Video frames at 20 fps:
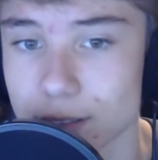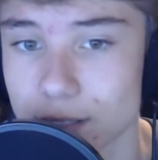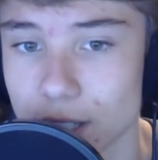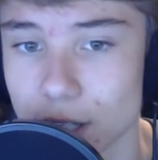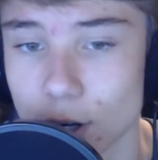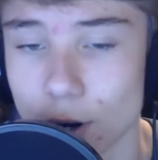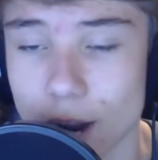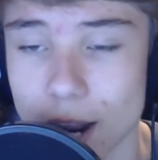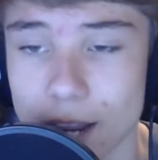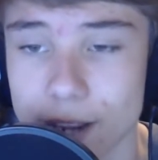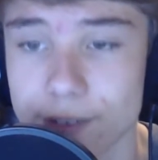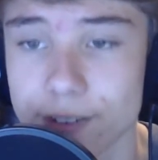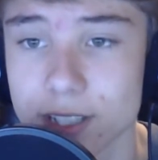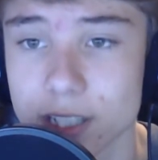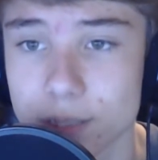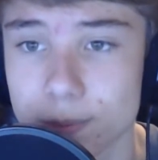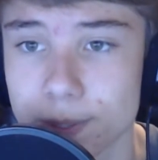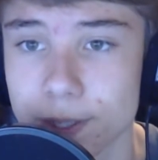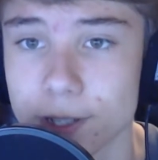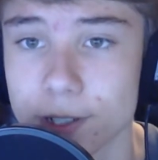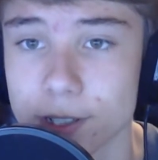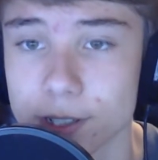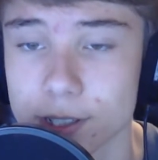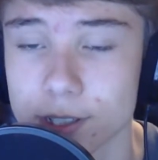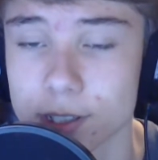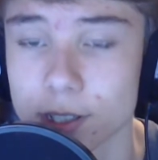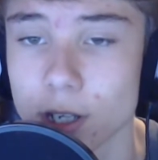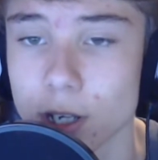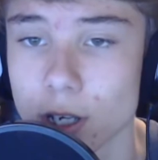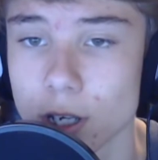I have
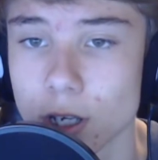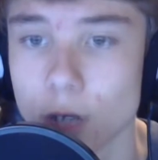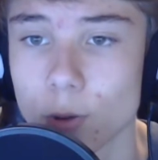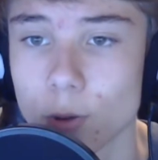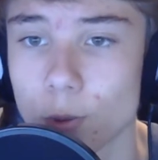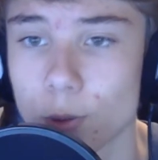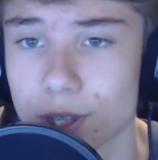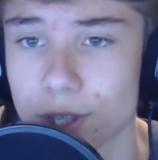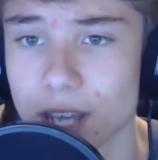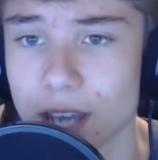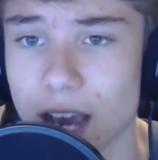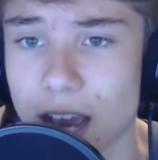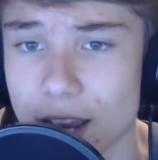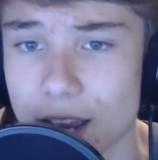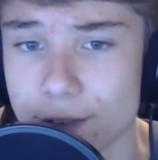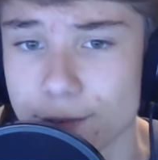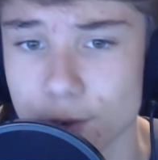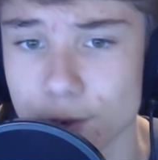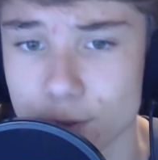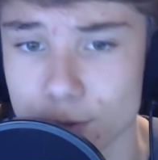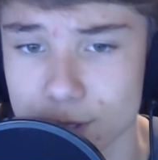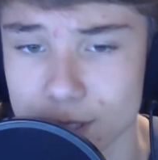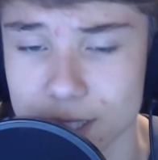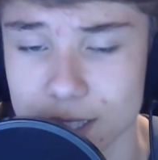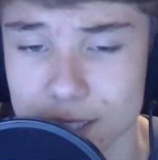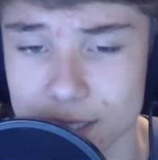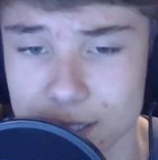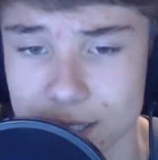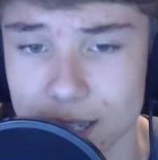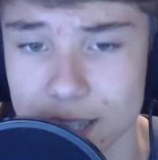experience with iPhone
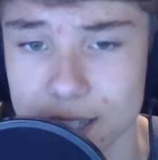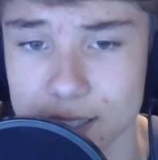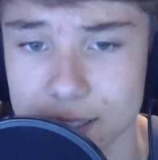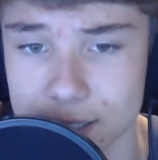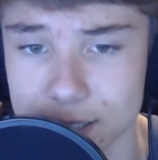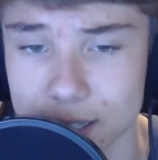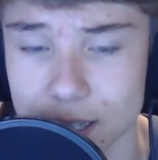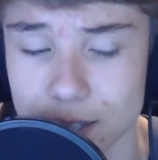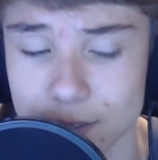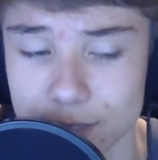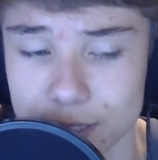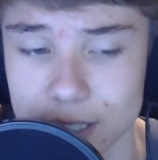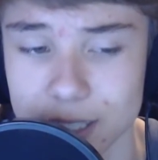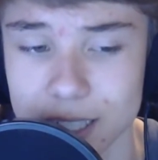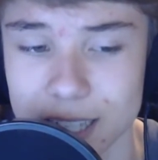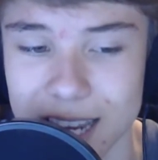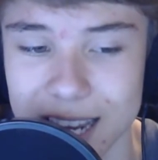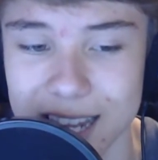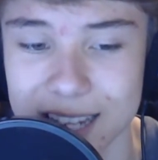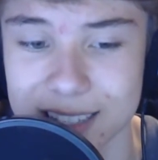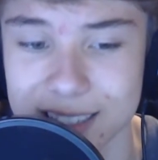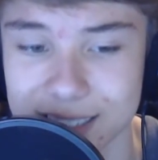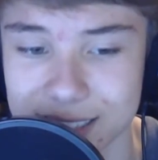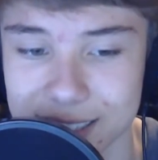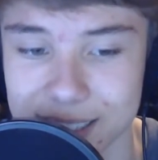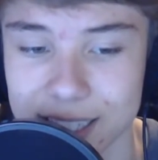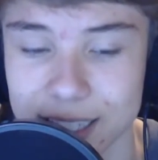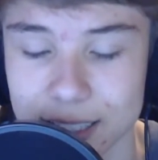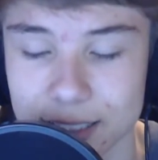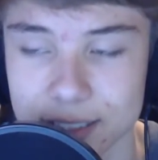6s, 7, and
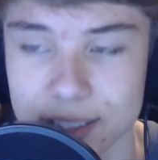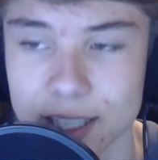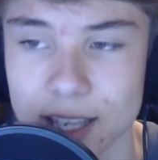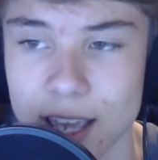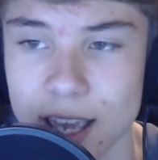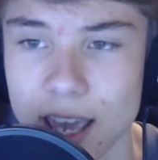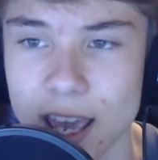6.